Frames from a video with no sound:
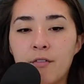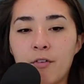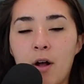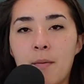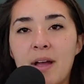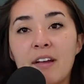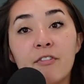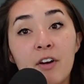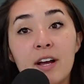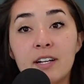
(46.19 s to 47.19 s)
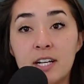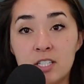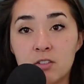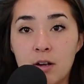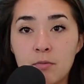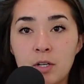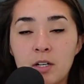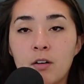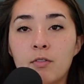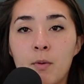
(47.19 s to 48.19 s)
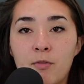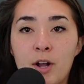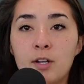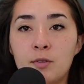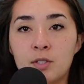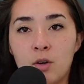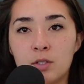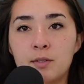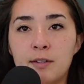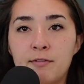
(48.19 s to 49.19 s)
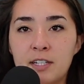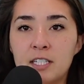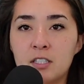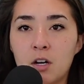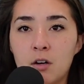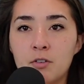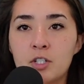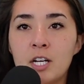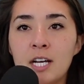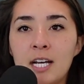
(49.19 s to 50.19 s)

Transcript: from a friend, an Instagram reel from a friend who is also a fitness coach